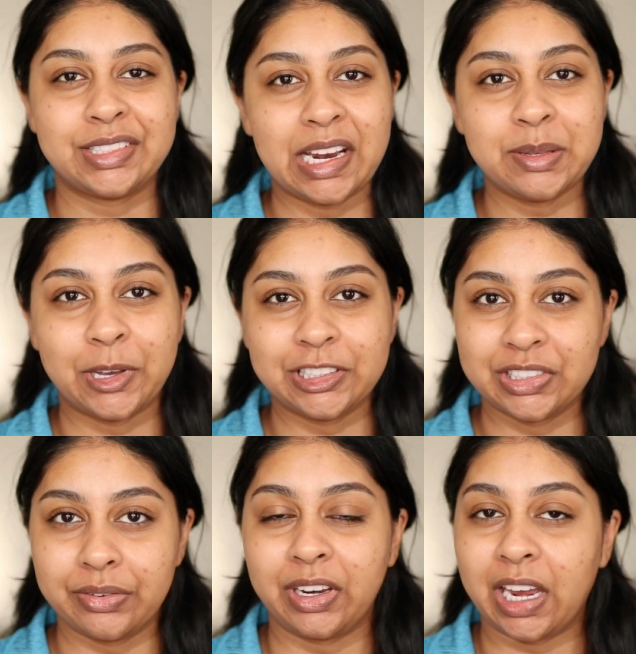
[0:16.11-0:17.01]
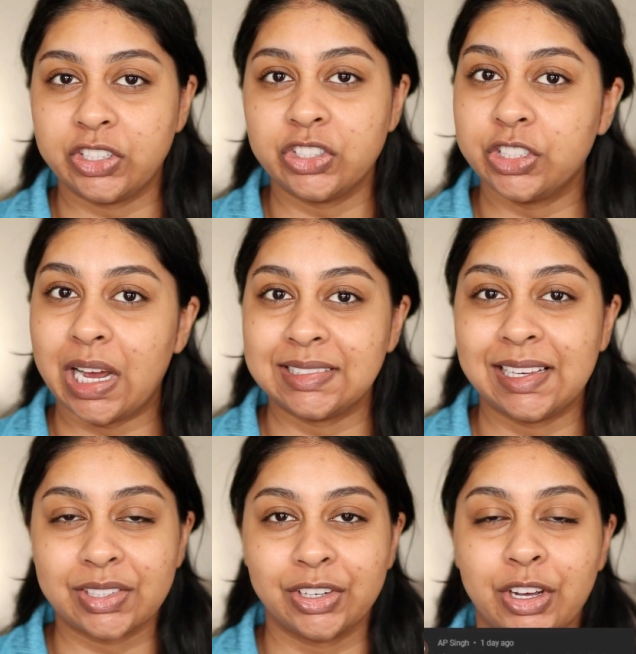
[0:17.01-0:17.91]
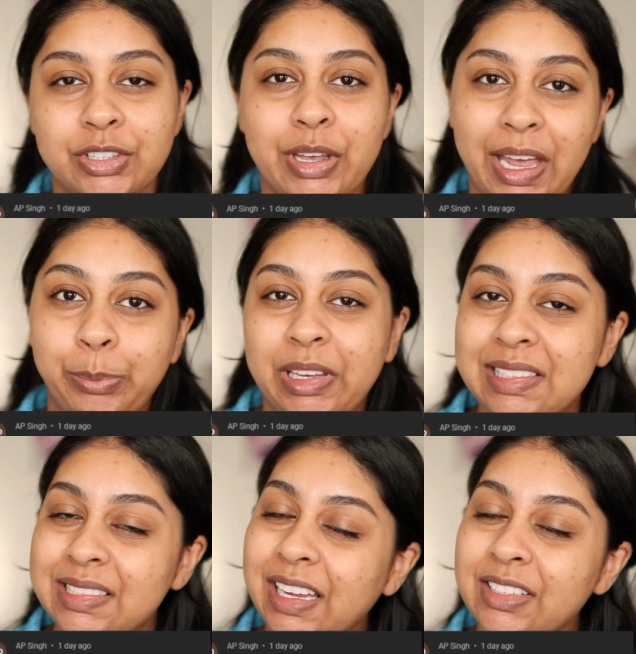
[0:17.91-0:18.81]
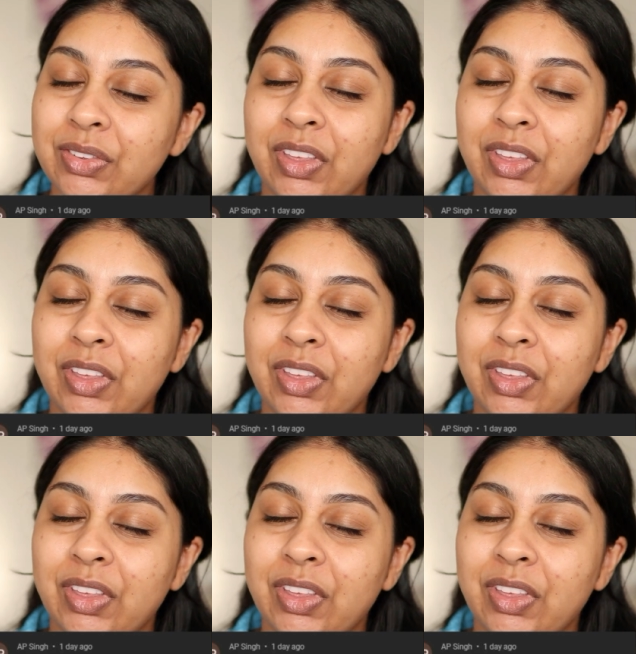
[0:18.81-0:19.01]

Today's post notification shout out is going to go to AP Singh,